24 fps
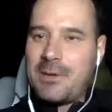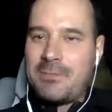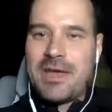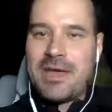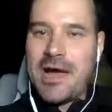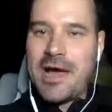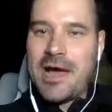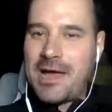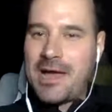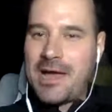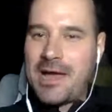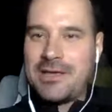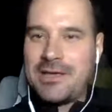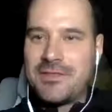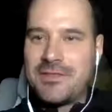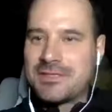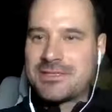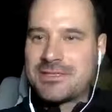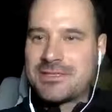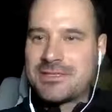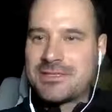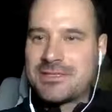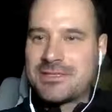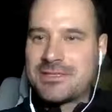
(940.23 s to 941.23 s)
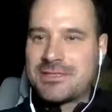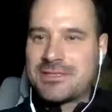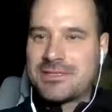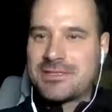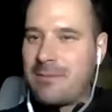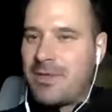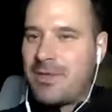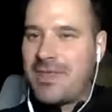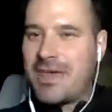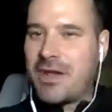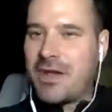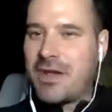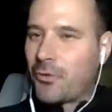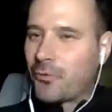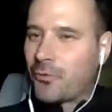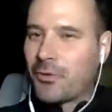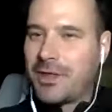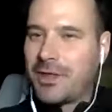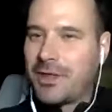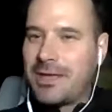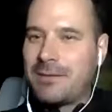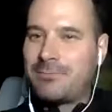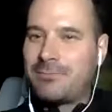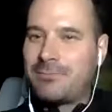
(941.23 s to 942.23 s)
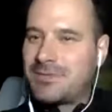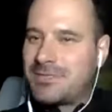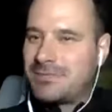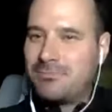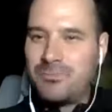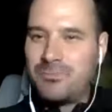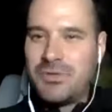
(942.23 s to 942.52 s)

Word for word: behind you that's going to be the same and they don't really,